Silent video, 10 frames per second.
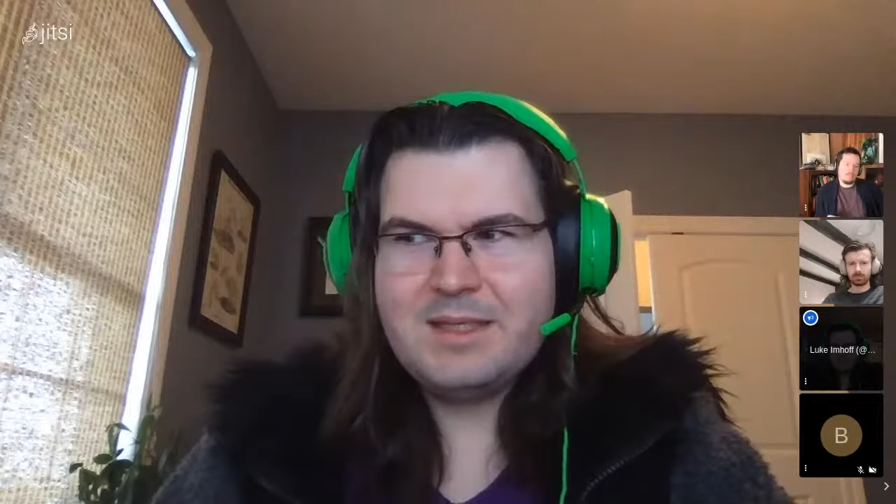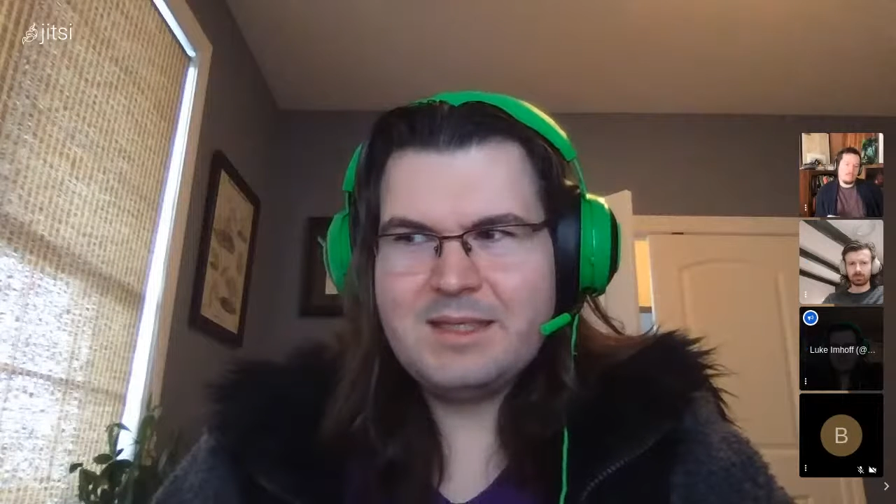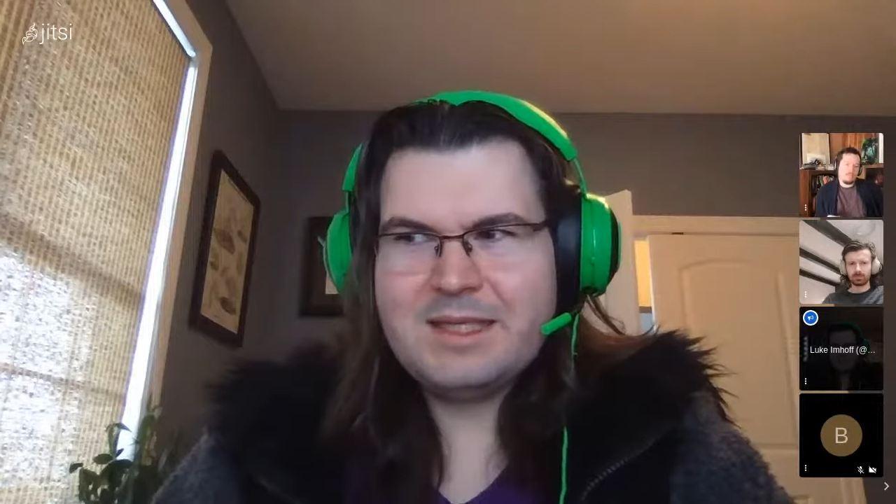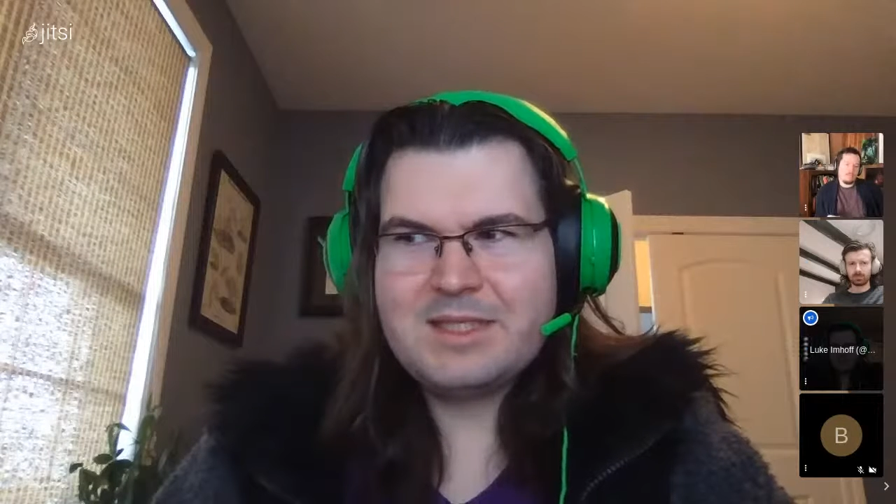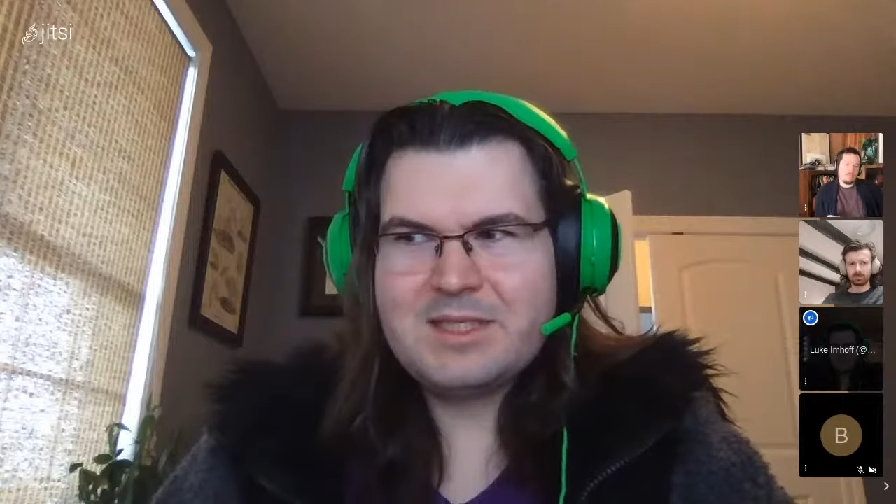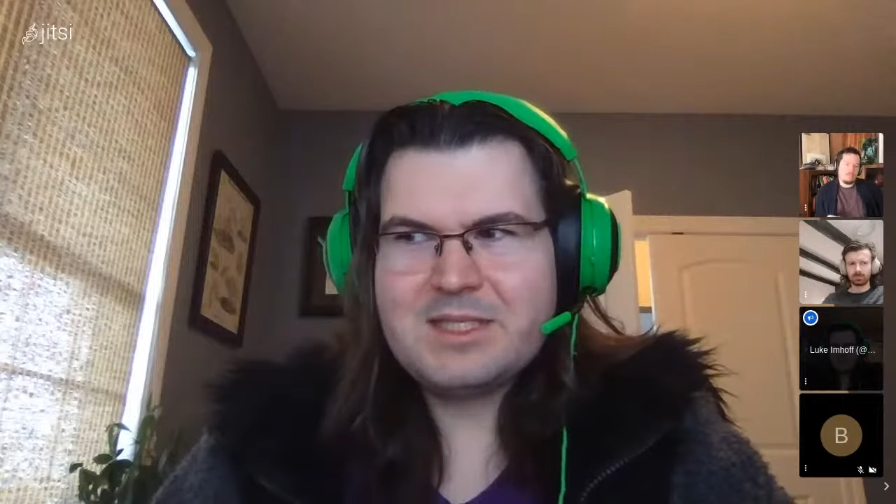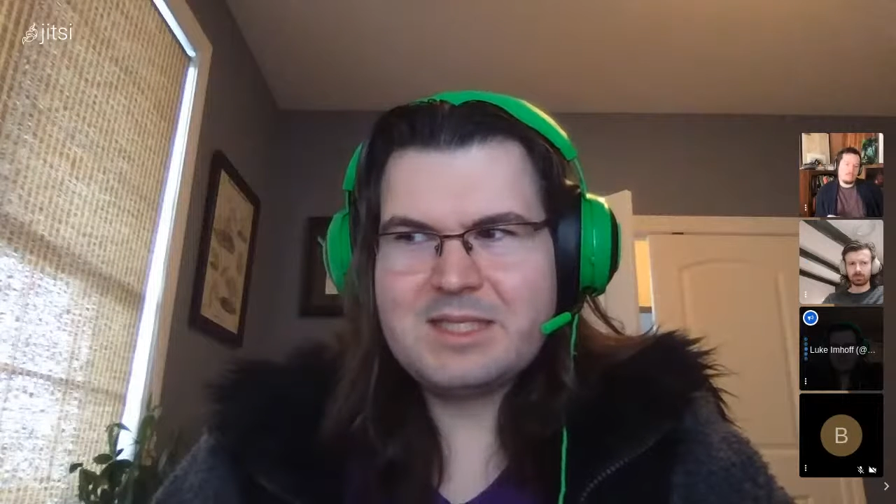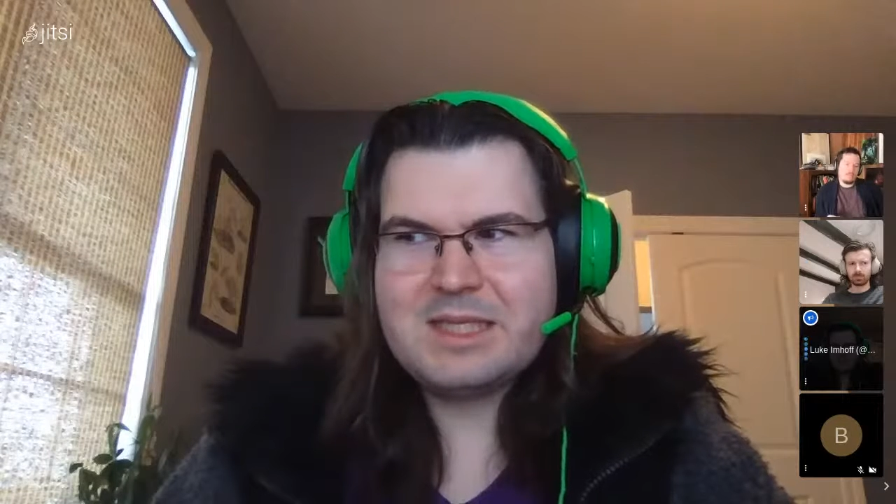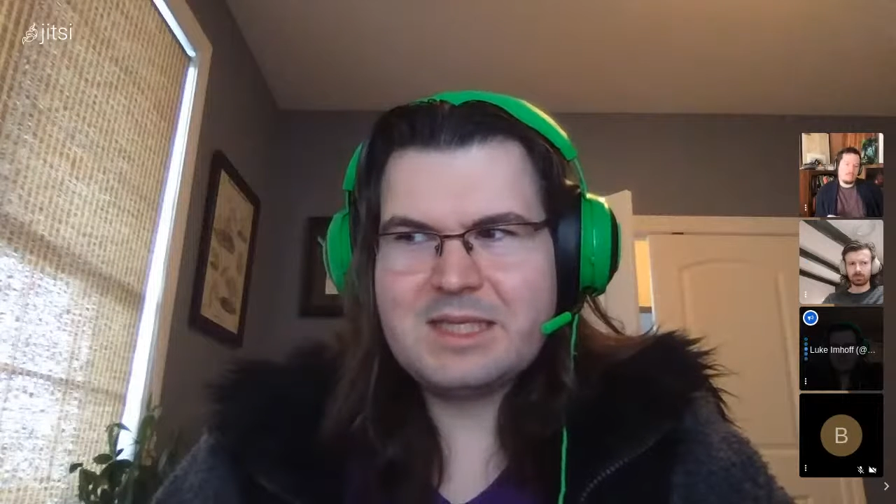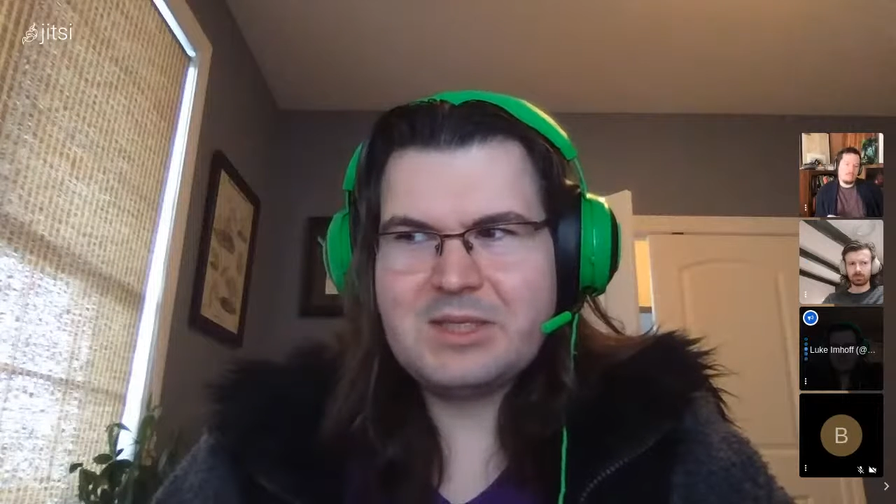like
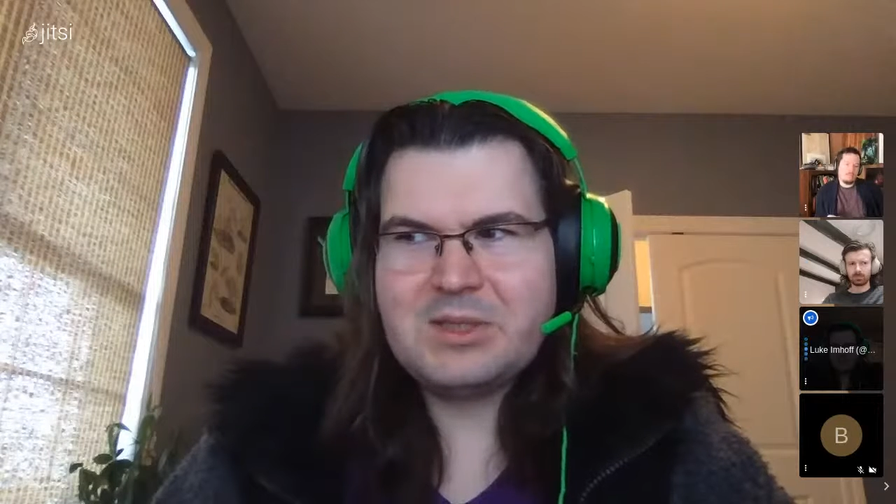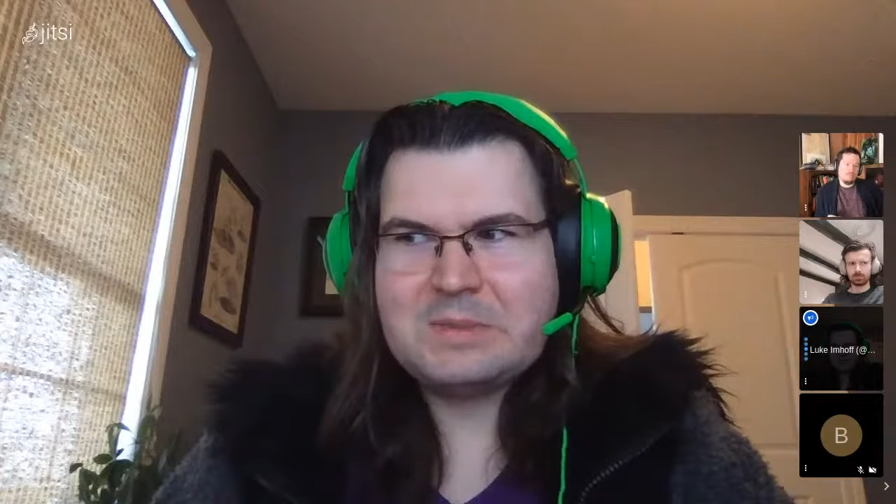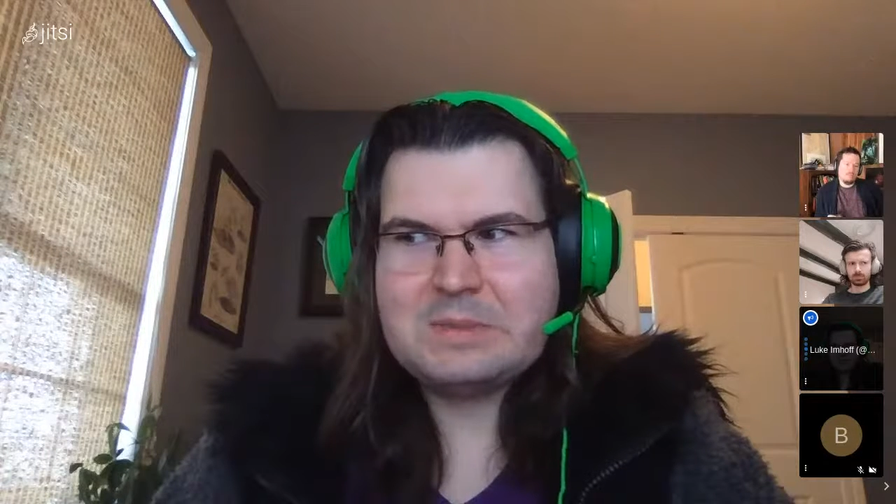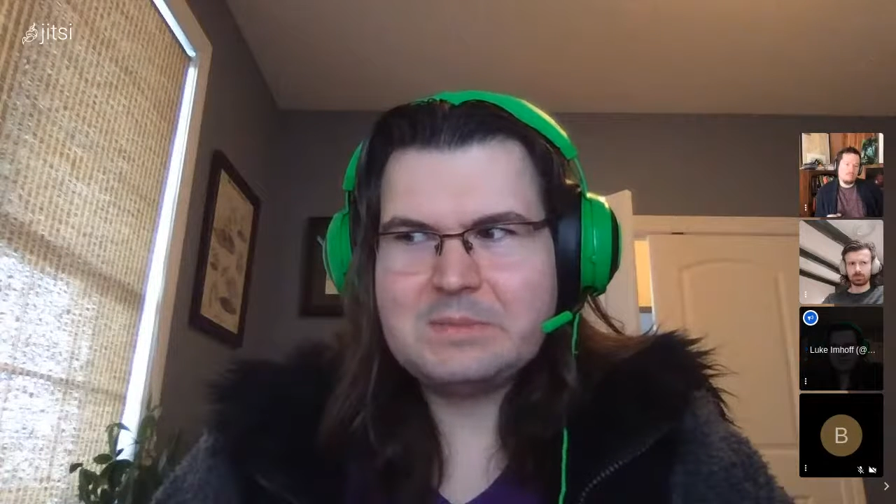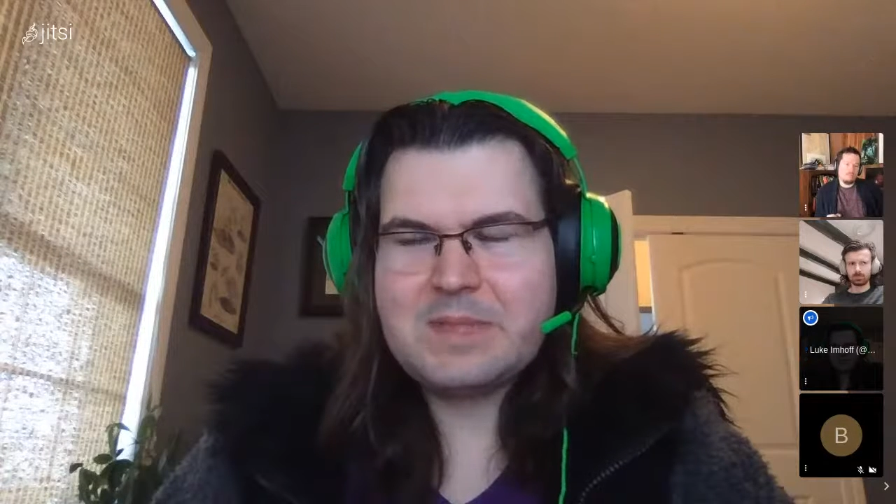just little